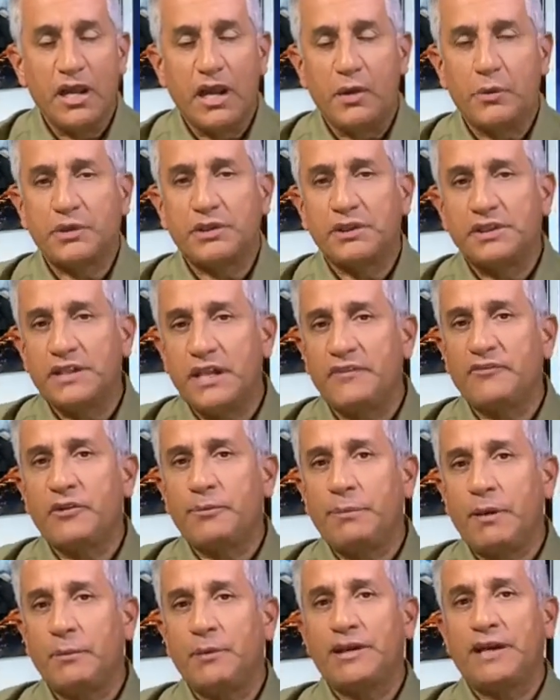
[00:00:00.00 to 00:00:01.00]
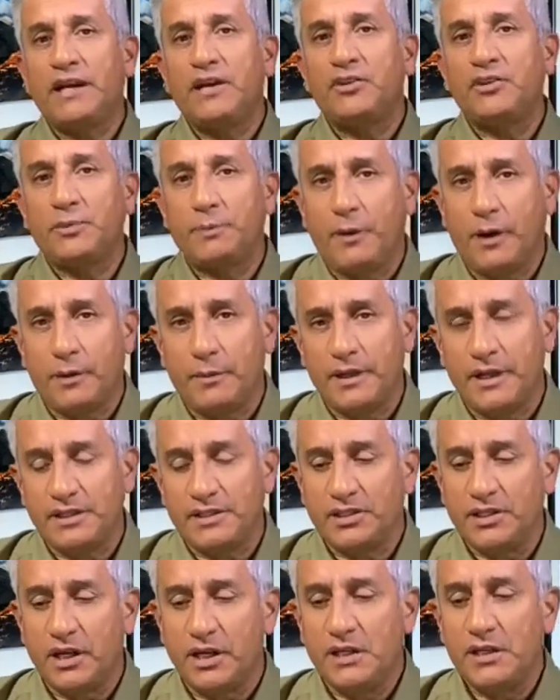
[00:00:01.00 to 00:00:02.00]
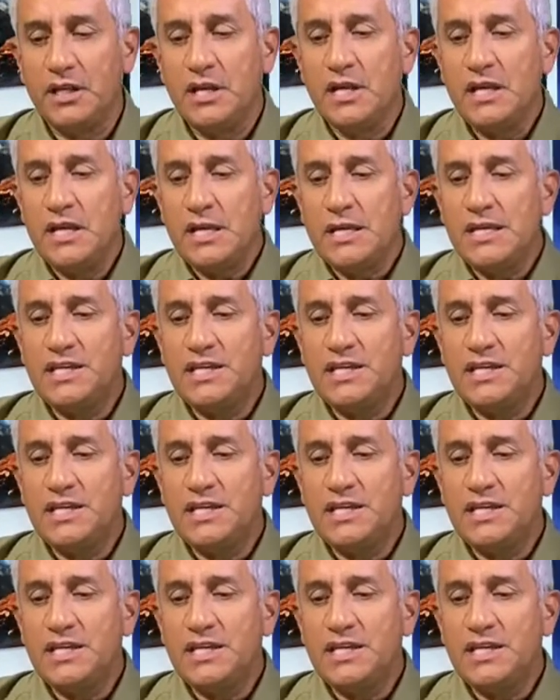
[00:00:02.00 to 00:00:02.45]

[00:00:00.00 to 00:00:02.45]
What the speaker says: And what the Denver Public Health Department has done